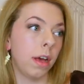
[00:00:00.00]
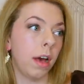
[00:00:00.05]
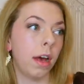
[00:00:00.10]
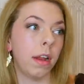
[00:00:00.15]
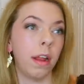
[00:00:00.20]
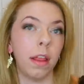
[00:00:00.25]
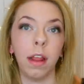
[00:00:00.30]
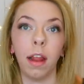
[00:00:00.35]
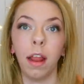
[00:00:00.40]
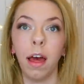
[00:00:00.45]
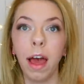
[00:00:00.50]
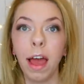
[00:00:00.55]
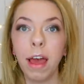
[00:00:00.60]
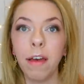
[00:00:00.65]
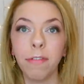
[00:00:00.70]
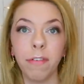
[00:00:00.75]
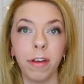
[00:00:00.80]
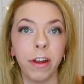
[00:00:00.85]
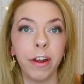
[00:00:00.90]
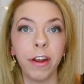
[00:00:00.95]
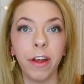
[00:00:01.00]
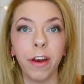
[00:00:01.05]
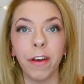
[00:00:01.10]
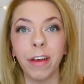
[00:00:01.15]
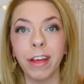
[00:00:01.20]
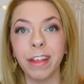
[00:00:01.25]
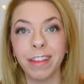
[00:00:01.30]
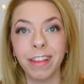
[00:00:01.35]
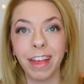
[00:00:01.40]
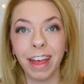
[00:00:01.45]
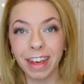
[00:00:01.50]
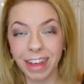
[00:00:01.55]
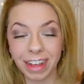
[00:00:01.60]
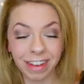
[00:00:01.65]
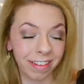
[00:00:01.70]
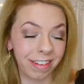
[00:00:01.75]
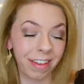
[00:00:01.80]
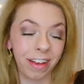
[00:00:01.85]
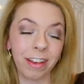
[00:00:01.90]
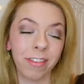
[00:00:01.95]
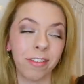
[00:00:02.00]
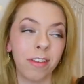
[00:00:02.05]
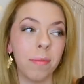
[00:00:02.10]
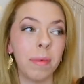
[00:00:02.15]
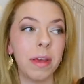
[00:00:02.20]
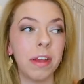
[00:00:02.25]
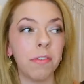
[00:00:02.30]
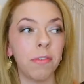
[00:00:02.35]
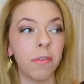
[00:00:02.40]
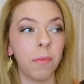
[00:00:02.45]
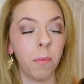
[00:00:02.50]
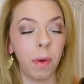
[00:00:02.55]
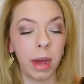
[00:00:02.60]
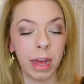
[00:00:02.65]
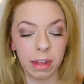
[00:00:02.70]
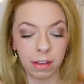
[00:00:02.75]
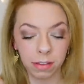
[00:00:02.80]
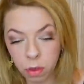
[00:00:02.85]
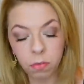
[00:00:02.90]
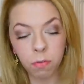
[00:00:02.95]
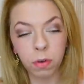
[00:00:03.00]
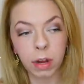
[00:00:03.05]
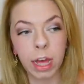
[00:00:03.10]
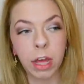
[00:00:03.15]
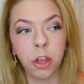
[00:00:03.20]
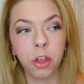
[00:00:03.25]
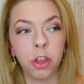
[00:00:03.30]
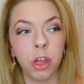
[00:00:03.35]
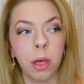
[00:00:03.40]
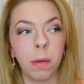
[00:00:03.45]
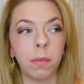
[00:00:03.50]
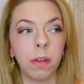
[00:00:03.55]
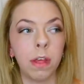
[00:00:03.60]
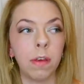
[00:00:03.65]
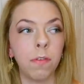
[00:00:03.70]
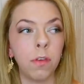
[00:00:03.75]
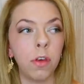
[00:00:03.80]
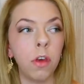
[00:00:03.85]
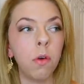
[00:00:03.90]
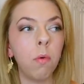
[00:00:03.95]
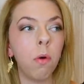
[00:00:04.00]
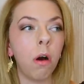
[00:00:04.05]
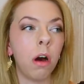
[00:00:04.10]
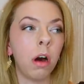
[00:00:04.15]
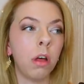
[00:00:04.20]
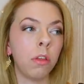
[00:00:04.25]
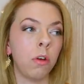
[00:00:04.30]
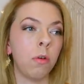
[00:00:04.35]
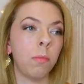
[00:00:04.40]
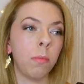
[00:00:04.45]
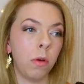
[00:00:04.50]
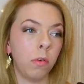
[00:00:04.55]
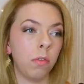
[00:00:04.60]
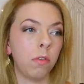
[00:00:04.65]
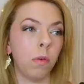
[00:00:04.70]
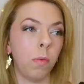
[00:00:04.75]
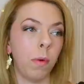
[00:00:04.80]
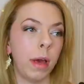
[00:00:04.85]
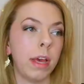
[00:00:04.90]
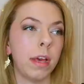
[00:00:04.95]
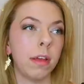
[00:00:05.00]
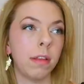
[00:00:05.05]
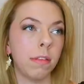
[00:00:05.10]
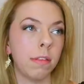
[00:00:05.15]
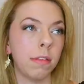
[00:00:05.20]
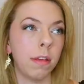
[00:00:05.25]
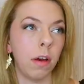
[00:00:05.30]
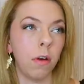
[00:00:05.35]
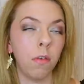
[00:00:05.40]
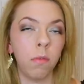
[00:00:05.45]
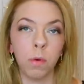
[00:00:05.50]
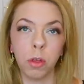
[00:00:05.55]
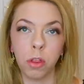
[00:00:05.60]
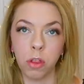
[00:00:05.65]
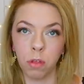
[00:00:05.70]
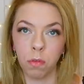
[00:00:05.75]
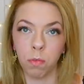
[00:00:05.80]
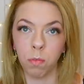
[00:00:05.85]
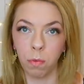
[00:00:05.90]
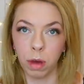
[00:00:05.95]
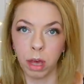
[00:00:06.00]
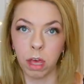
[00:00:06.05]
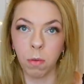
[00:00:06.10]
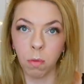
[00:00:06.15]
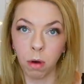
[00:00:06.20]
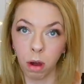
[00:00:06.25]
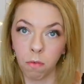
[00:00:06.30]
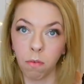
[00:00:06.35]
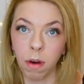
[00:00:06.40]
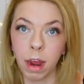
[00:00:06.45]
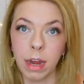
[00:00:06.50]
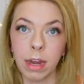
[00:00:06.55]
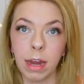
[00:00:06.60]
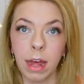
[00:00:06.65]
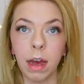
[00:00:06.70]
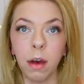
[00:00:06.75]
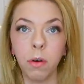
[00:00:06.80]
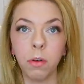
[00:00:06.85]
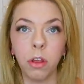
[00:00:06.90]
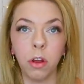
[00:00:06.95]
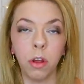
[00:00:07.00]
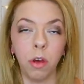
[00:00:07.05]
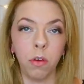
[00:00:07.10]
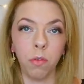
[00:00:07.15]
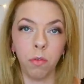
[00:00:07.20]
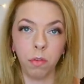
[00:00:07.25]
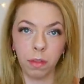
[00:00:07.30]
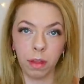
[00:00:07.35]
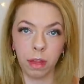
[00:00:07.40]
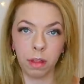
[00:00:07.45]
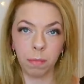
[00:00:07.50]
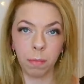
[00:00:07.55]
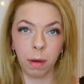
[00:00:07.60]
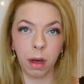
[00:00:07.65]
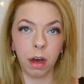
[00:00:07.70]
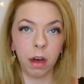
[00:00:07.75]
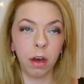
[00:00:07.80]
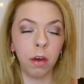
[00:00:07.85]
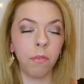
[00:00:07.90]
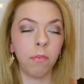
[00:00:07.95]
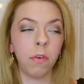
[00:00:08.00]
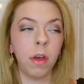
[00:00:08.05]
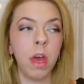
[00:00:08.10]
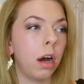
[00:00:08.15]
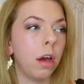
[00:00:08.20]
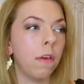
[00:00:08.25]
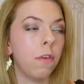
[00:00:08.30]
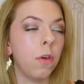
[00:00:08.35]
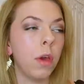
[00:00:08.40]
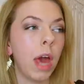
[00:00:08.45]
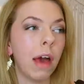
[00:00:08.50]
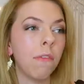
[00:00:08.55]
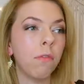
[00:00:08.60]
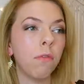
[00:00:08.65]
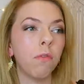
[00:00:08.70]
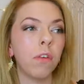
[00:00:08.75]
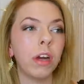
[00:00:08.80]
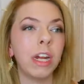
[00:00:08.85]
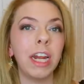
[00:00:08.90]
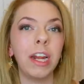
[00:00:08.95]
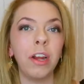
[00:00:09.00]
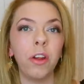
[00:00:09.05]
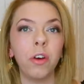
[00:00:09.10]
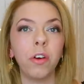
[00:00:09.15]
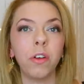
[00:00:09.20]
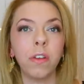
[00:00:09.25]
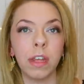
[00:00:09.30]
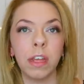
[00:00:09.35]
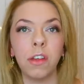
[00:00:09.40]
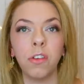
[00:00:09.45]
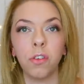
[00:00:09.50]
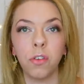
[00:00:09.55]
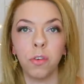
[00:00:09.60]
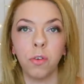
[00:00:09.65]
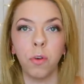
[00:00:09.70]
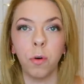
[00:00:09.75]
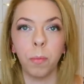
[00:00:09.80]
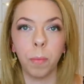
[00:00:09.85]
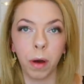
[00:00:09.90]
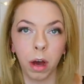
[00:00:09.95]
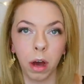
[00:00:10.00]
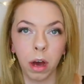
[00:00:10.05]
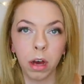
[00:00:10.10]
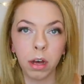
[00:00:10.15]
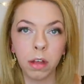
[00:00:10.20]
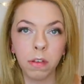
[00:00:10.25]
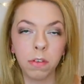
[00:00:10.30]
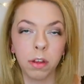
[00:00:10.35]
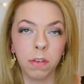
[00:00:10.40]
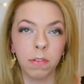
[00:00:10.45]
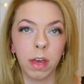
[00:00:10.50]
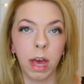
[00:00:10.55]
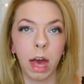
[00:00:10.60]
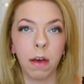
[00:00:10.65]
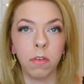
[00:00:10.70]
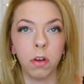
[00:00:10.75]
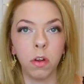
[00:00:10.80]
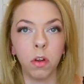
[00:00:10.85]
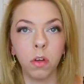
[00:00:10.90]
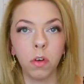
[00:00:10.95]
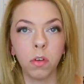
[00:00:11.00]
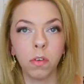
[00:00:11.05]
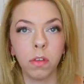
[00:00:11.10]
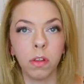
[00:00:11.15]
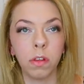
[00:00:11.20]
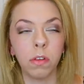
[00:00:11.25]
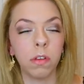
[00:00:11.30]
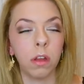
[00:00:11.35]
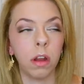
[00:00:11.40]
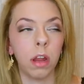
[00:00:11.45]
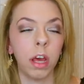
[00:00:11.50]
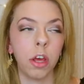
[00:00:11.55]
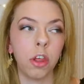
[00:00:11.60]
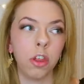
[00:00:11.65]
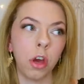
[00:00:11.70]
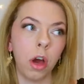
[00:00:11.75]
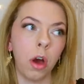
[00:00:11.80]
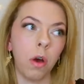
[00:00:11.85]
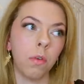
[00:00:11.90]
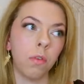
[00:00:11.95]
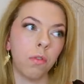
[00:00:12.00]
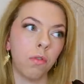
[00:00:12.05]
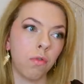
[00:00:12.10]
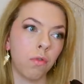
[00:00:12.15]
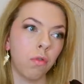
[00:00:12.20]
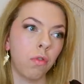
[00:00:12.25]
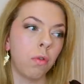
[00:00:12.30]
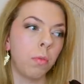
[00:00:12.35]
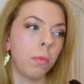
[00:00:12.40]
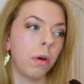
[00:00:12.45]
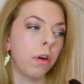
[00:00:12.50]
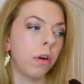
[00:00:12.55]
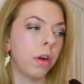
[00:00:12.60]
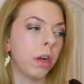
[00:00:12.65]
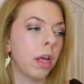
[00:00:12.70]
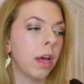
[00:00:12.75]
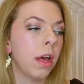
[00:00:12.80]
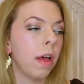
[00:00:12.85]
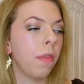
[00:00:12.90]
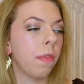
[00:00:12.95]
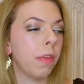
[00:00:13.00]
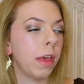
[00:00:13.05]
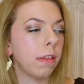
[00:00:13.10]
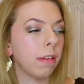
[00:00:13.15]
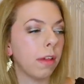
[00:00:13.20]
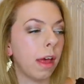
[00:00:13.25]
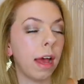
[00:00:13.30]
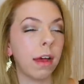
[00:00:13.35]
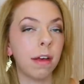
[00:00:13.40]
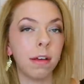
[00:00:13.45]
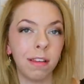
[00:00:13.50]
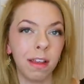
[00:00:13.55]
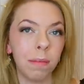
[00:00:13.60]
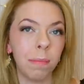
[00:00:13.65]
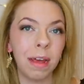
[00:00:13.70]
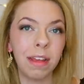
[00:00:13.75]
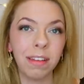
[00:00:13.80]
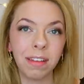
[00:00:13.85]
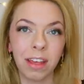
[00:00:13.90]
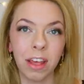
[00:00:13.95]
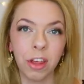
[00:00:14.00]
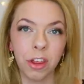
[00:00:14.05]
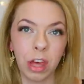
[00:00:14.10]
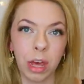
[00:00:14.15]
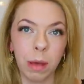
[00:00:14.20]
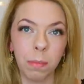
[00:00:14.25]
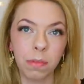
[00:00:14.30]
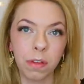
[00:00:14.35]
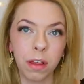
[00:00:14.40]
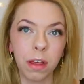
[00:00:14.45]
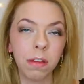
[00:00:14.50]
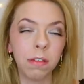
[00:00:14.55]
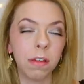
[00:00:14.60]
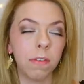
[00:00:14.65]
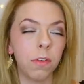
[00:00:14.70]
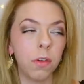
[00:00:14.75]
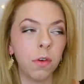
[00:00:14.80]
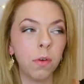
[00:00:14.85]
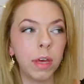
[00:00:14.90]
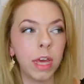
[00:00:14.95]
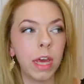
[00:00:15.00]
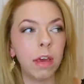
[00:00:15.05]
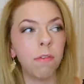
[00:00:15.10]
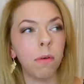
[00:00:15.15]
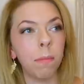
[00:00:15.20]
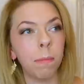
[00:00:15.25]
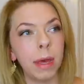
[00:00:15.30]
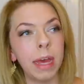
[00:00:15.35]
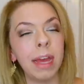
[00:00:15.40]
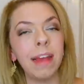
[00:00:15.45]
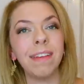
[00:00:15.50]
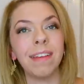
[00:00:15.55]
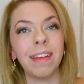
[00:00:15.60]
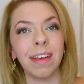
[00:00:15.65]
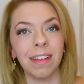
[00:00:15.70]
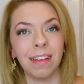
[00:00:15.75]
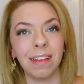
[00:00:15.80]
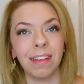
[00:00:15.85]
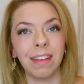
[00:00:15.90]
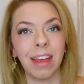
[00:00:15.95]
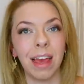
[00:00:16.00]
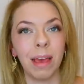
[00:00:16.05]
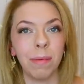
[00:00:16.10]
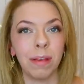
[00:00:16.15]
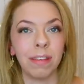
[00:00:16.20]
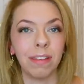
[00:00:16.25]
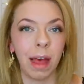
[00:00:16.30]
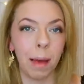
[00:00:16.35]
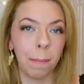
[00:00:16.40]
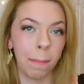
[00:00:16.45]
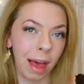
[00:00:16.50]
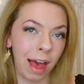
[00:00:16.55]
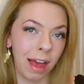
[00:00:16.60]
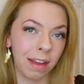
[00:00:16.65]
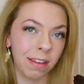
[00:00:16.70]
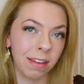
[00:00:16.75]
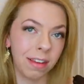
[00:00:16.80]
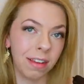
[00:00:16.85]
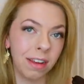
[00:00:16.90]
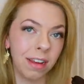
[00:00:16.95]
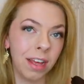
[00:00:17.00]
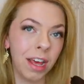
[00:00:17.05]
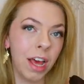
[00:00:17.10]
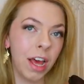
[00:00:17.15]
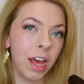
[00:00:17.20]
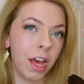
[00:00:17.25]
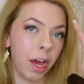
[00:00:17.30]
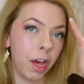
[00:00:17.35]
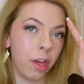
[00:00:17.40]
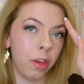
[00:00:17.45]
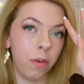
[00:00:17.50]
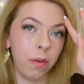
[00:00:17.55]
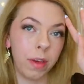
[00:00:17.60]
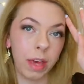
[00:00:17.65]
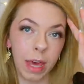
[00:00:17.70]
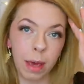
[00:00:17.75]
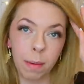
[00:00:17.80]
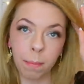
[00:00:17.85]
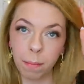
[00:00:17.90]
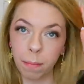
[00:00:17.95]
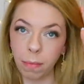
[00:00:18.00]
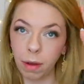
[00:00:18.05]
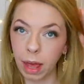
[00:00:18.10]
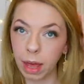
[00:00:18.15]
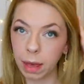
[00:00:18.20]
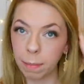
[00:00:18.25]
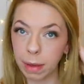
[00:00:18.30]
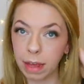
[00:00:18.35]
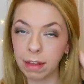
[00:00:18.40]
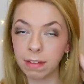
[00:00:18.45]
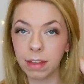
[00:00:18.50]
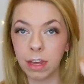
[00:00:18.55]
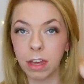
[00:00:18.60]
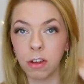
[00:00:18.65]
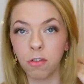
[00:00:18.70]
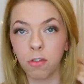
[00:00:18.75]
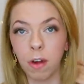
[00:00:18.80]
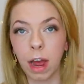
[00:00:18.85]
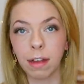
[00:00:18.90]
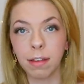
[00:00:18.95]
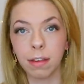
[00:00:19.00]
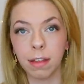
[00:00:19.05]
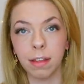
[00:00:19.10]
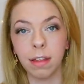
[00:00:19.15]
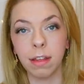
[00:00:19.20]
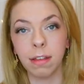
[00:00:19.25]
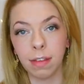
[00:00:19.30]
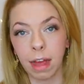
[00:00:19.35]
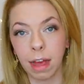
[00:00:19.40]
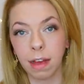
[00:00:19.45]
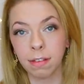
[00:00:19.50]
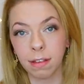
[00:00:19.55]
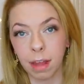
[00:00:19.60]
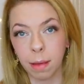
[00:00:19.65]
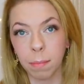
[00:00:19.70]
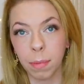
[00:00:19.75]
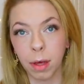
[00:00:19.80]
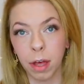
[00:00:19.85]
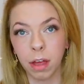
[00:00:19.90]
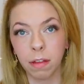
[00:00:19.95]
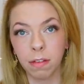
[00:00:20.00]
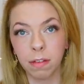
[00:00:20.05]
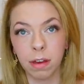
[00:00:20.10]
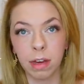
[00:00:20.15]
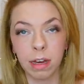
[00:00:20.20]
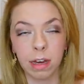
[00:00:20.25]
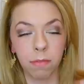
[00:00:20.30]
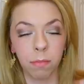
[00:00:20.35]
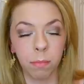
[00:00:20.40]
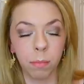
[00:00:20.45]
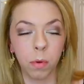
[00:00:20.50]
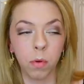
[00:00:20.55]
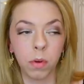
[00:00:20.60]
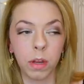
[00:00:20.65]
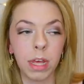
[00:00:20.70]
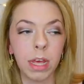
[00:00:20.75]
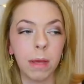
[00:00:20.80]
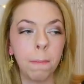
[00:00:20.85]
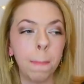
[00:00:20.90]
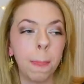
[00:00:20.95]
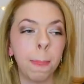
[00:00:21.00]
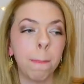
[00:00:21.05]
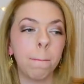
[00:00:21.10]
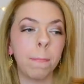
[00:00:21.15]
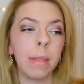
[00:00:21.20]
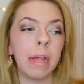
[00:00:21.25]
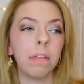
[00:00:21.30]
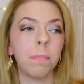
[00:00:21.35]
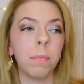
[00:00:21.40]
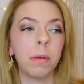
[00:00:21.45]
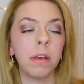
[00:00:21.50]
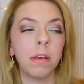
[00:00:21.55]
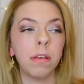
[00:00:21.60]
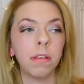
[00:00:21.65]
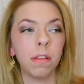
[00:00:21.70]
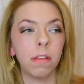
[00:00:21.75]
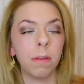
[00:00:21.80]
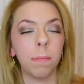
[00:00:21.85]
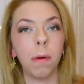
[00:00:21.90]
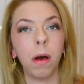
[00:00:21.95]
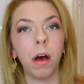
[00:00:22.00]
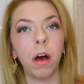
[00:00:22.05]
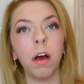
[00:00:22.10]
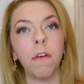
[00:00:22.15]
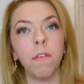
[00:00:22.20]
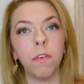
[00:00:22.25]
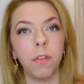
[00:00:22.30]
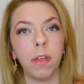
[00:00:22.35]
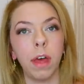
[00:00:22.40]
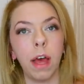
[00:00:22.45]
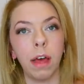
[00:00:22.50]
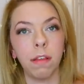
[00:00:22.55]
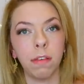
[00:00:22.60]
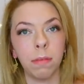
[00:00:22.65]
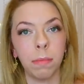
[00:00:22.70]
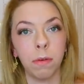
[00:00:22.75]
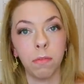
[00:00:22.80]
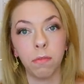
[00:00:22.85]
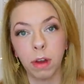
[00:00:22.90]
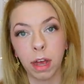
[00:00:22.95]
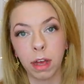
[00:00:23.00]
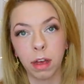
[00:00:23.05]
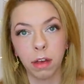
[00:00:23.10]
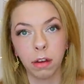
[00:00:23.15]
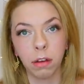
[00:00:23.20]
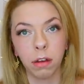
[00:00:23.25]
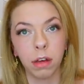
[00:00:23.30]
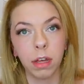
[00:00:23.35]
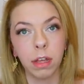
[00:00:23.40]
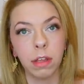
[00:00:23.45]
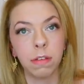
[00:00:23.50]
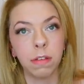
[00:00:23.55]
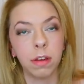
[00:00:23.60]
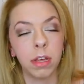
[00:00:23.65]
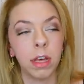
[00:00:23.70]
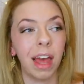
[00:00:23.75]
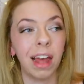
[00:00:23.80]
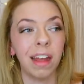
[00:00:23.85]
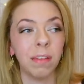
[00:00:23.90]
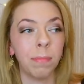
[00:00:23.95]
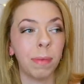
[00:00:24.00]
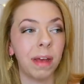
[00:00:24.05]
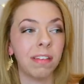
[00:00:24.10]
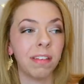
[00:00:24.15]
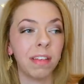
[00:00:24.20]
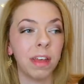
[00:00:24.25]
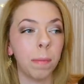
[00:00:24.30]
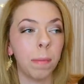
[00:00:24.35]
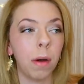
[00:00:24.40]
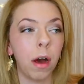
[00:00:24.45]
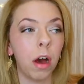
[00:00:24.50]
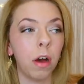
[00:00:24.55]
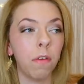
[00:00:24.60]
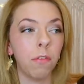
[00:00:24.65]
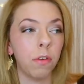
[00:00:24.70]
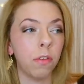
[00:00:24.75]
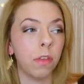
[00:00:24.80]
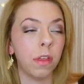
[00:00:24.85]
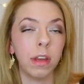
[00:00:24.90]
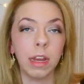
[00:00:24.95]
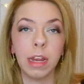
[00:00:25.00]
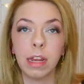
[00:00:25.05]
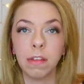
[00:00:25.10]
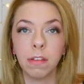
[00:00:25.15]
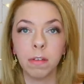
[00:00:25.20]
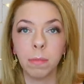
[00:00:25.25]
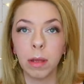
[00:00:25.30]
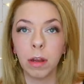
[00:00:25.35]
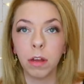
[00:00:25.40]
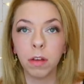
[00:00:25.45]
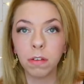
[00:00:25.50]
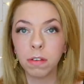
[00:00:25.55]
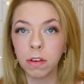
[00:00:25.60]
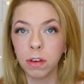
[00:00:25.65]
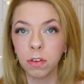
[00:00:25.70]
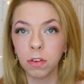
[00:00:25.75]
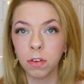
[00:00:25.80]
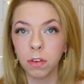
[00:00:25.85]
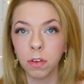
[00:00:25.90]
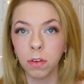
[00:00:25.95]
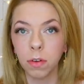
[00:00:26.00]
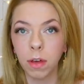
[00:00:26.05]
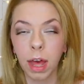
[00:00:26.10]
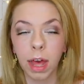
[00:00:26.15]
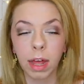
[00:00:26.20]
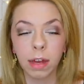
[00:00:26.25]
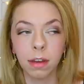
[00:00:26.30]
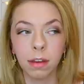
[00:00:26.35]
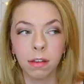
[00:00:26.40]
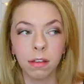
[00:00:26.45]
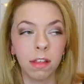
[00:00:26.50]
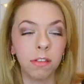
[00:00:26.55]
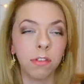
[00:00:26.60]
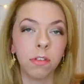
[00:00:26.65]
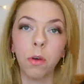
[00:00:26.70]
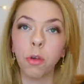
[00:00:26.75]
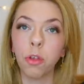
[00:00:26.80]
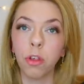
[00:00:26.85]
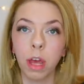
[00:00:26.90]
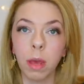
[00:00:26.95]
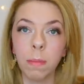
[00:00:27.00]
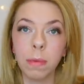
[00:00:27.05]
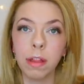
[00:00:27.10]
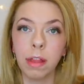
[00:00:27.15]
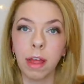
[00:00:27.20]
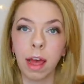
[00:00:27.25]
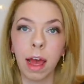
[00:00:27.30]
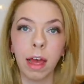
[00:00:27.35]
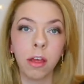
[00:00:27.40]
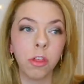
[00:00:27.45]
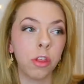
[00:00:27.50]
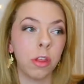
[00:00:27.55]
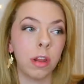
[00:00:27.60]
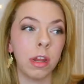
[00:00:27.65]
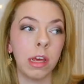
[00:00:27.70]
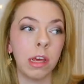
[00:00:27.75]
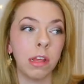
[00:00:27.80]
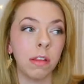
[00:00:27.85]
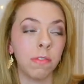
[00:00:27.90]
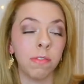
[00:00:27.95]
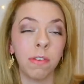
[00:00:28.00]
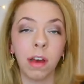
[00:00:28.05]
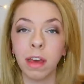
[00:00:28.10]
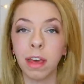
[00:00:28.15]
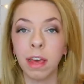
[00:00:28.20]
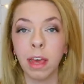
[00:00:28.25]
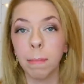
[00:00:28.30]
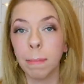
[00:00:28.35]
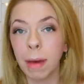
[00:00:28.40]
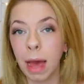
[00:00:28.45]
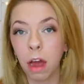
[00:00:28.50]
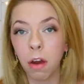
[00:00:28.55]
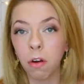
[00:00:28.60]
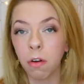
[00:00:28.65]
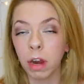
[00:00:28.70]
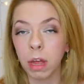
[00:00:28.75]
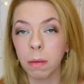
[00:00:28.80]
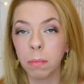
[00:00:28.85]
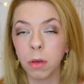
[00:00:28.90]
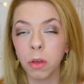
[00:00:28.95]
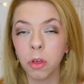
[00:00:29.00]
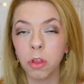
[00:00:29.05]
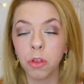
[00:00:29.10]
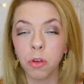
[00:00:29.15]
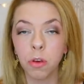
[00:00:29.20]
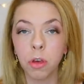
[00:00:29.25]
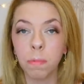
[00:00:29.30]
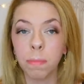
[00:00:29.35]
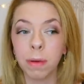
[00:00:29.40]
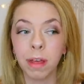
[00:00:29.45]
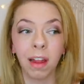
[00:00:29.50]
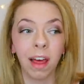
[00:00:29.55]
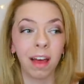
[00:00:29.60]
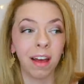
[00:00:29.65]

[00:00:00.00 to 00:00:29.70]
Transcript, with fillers: another life. I don't know, it's like it's like so many different ways. With relationships, if you are your most awakened self, which is where you are right now, you know, you're on this path, uh, if you haven't really looked into your past, if you haven't looked into like childhood trauma and things like that, because that basically shapes us. If you keep repeating the same exact pattern and you keep like basically attracting the exact same person in a different body, it's because there's a part of you that hasn't been recognised, and it's basically a part of you that needs to be looked into. And there's no shame in that. Actually, it's fucking empowering because you can be